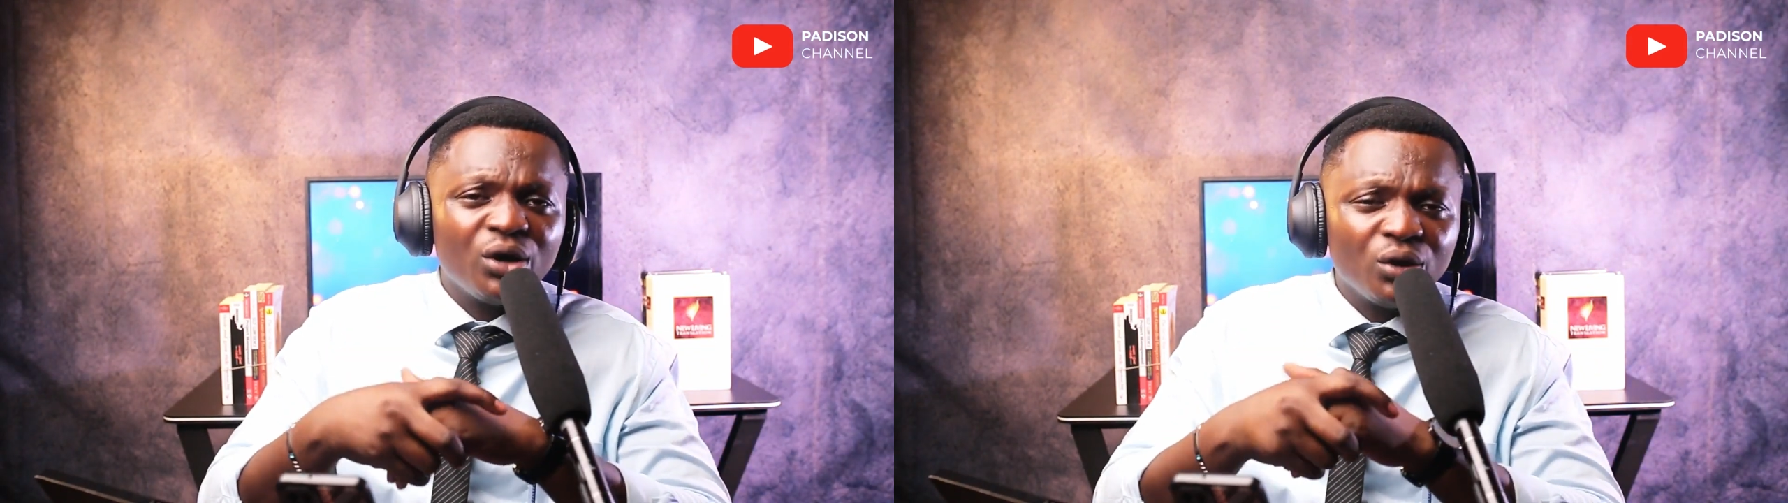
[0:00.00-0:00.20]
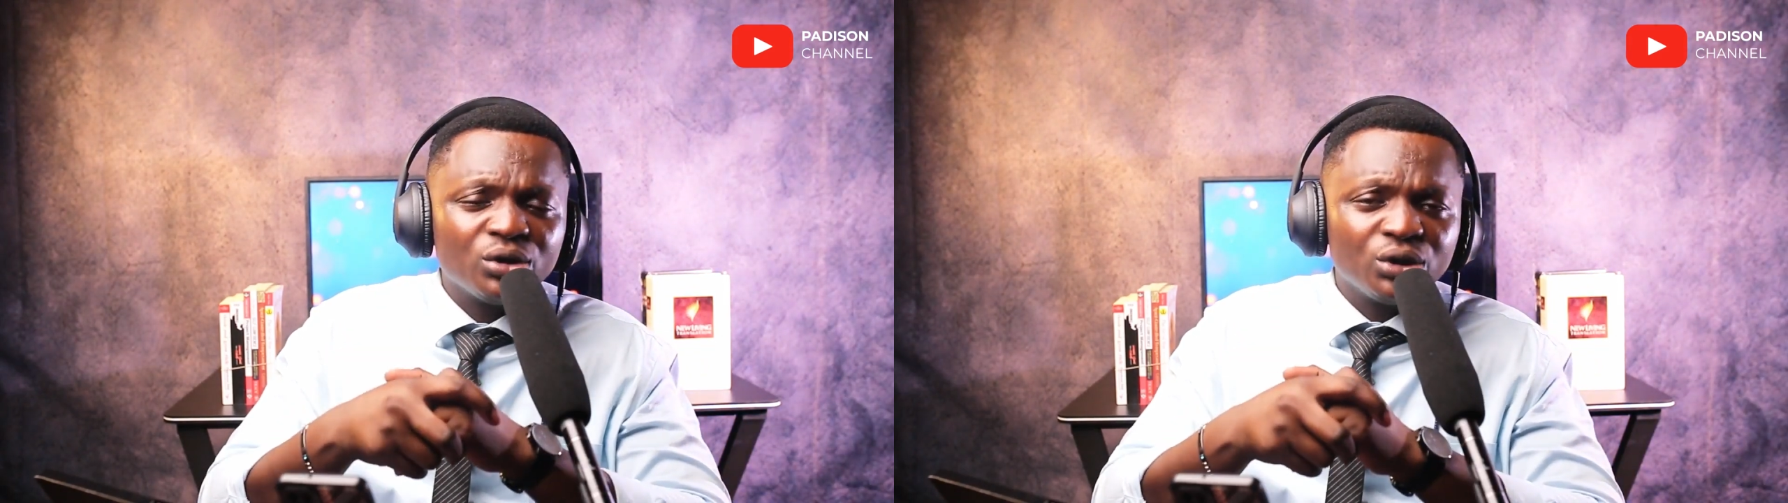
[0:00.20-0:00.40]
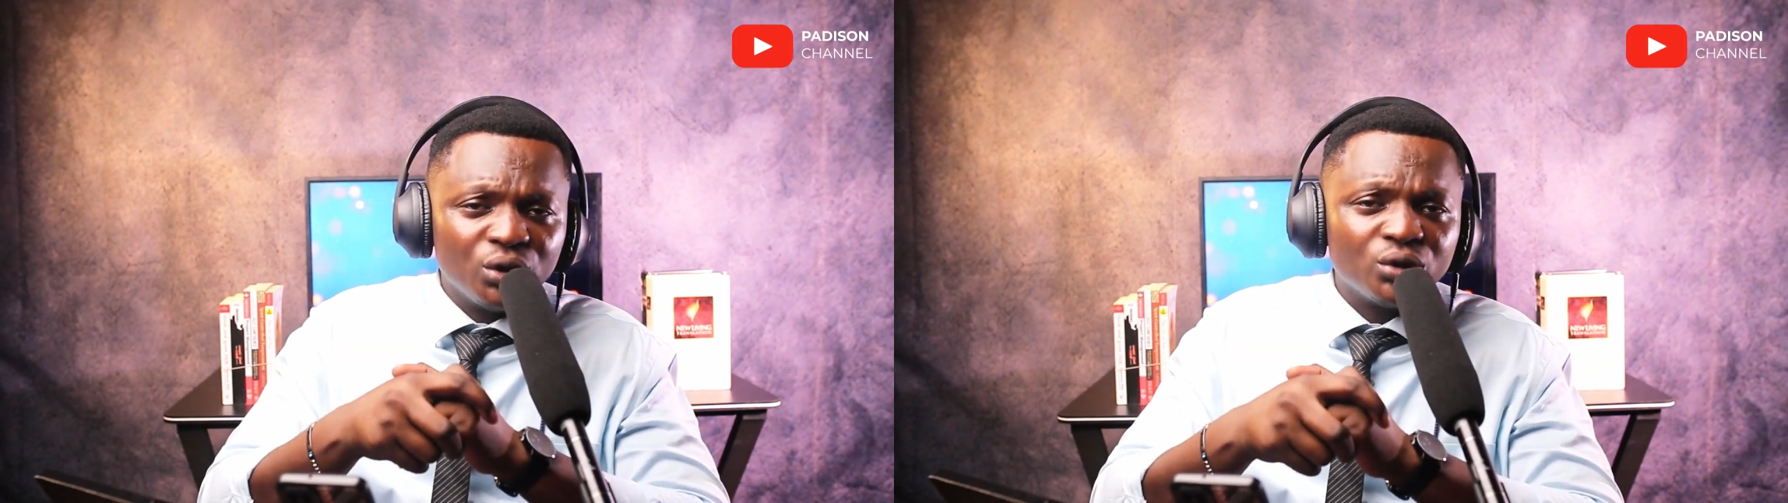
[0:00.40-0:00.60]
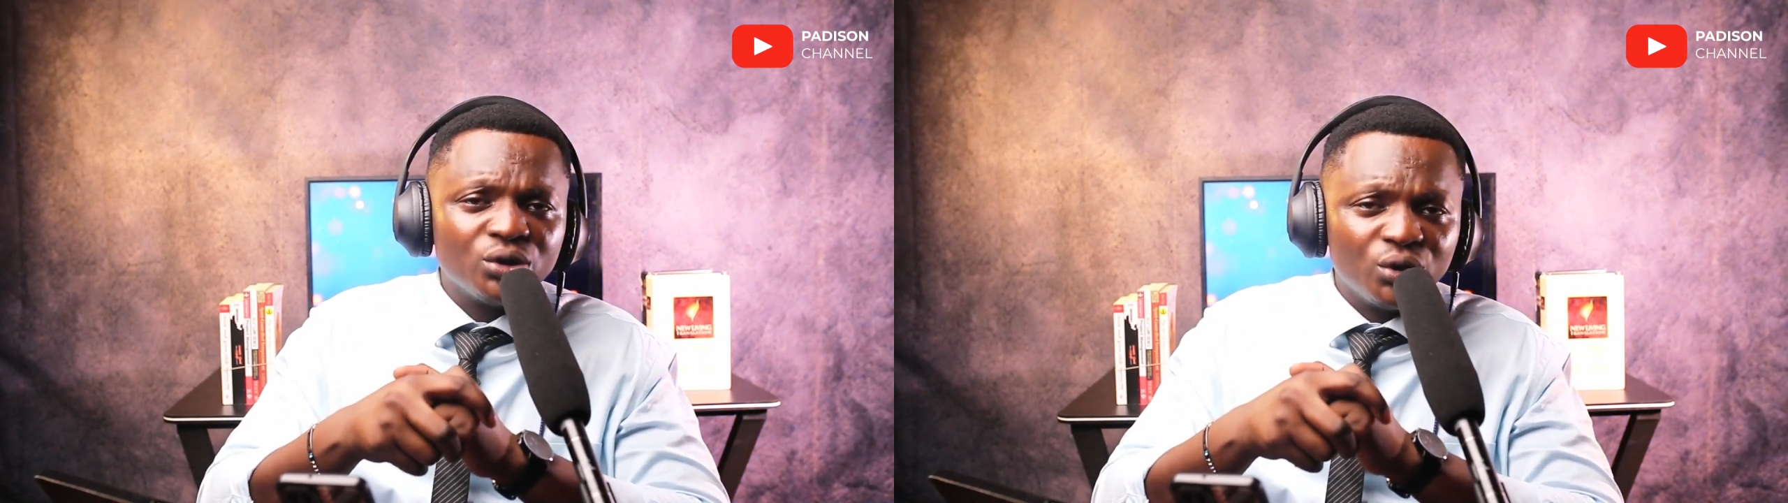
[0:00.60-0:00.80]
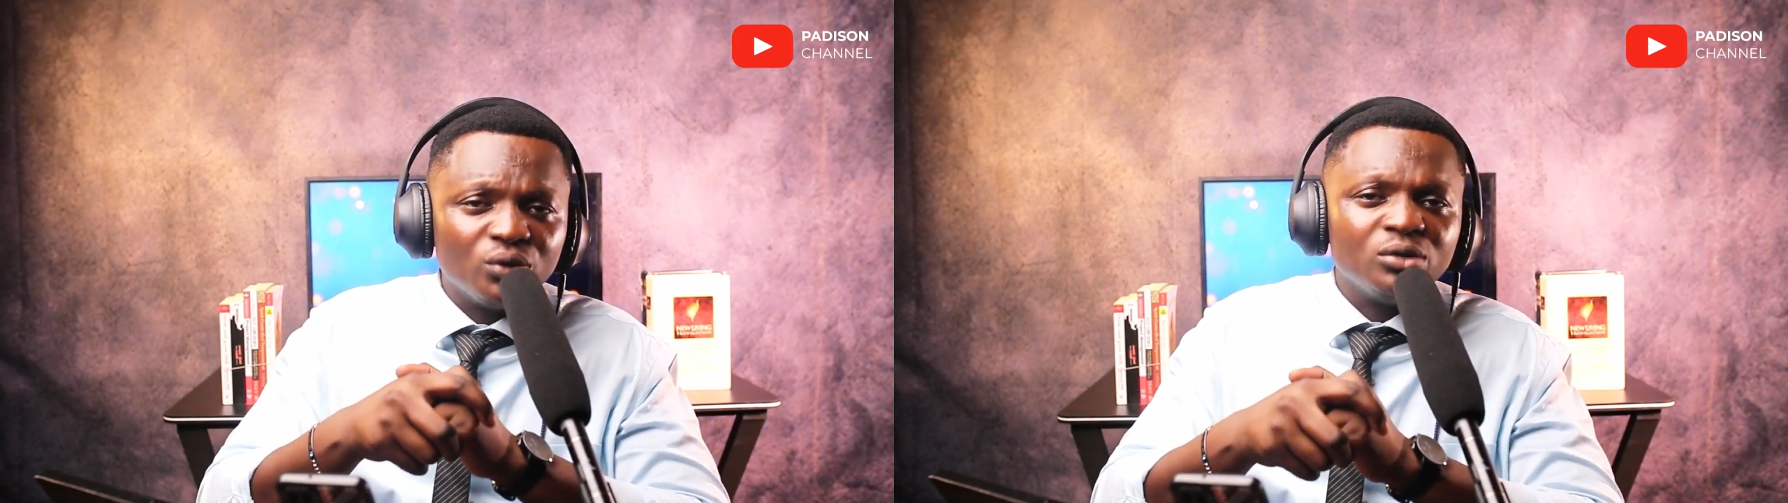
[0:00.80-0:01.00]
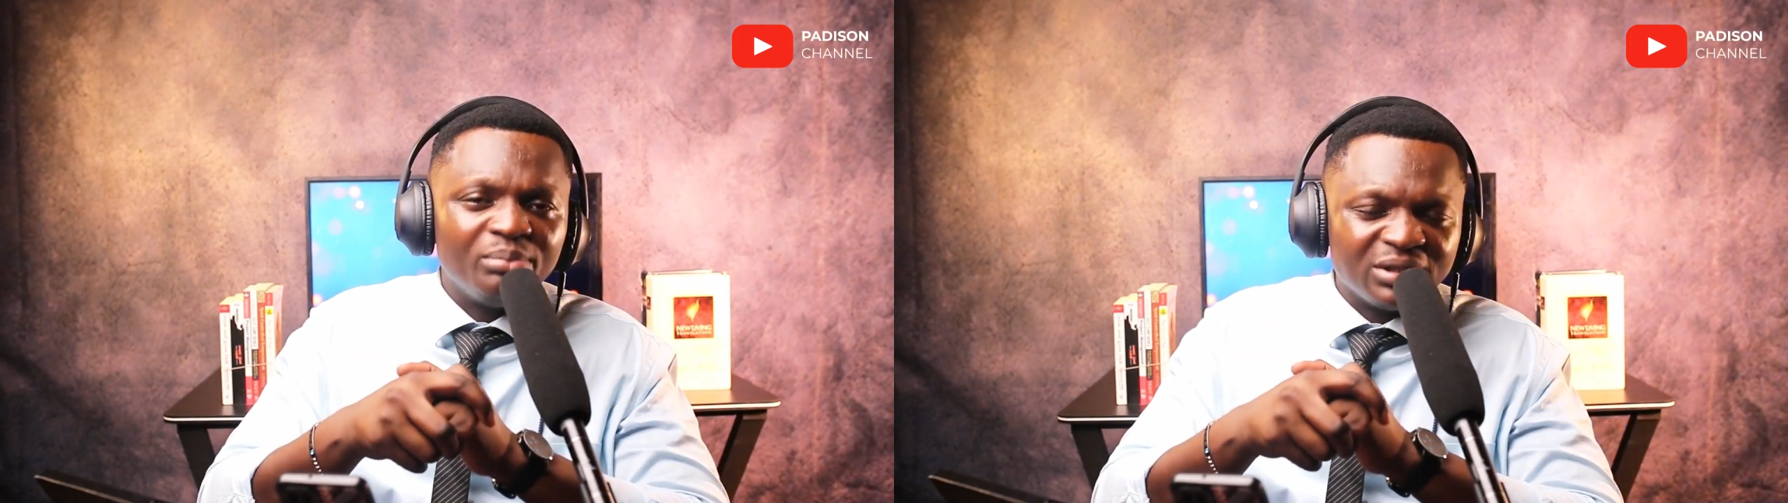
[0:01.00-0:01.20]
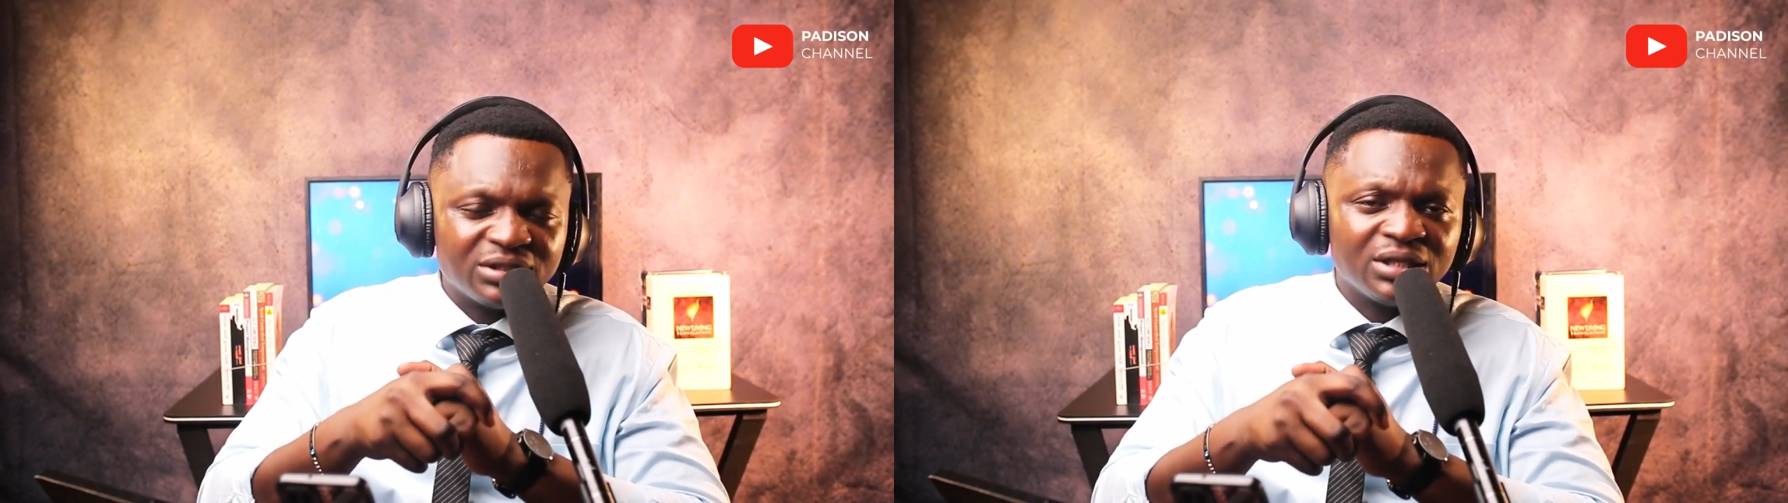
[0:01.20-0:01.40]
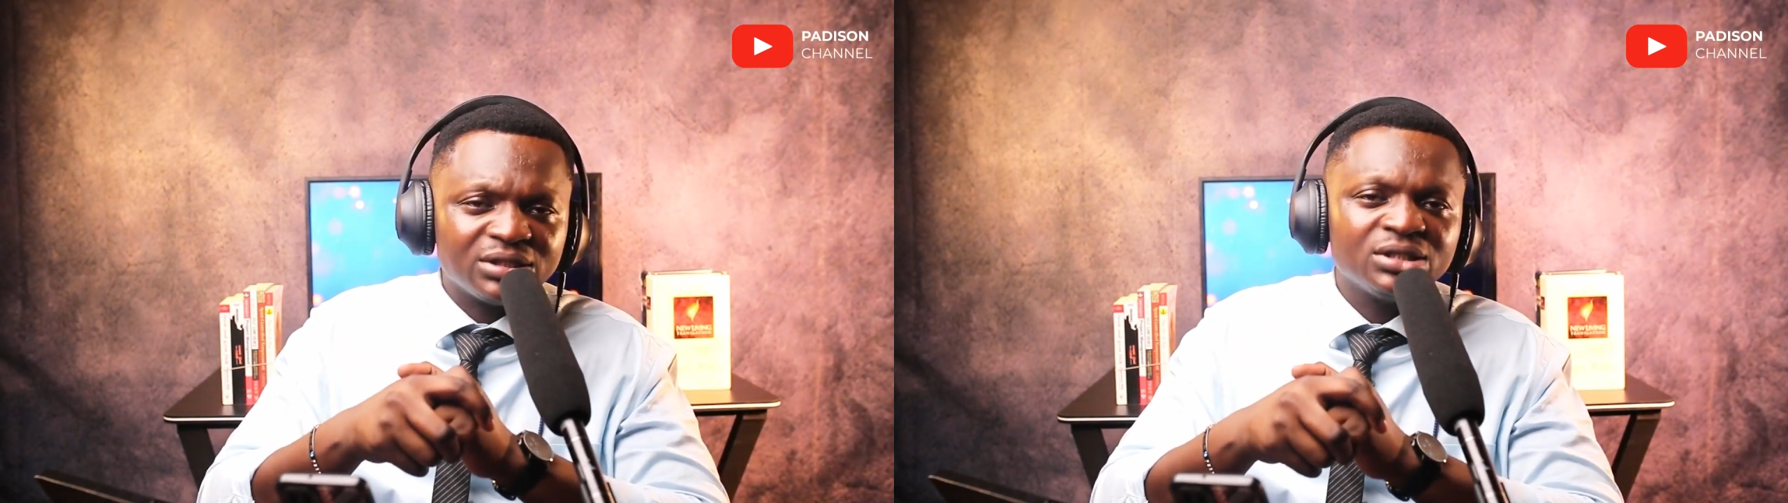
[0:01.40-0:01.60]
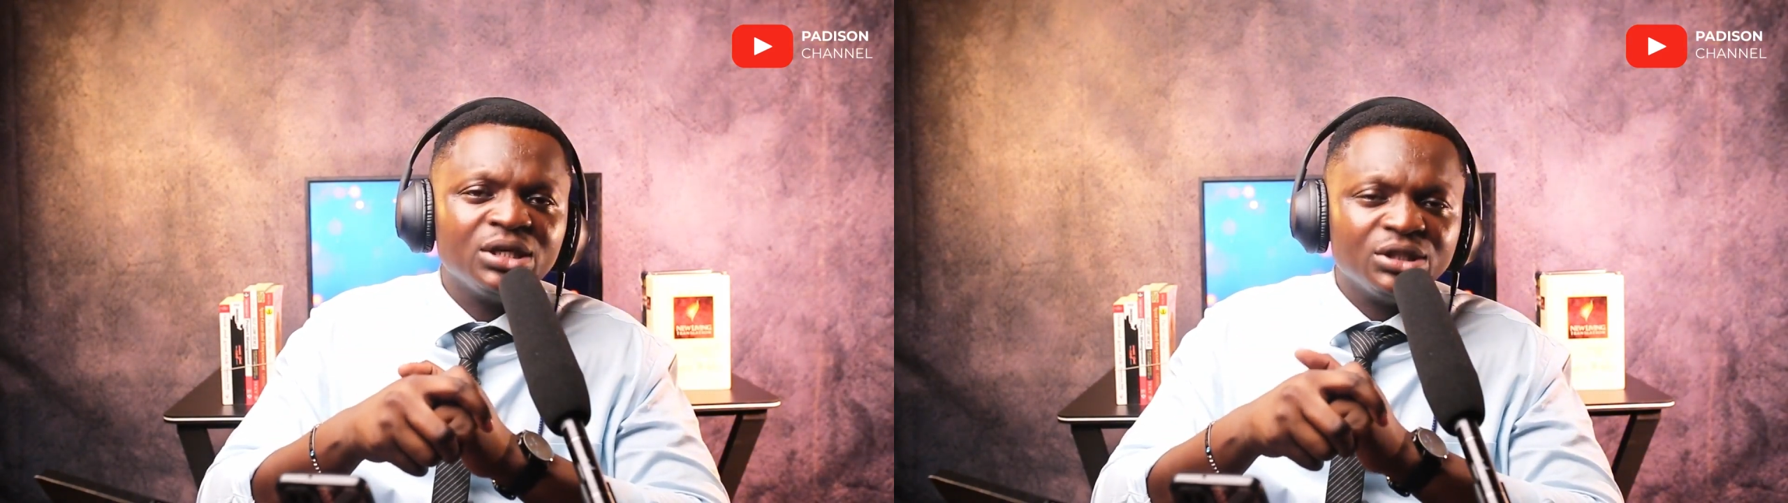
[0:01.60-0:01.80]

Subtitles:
good business.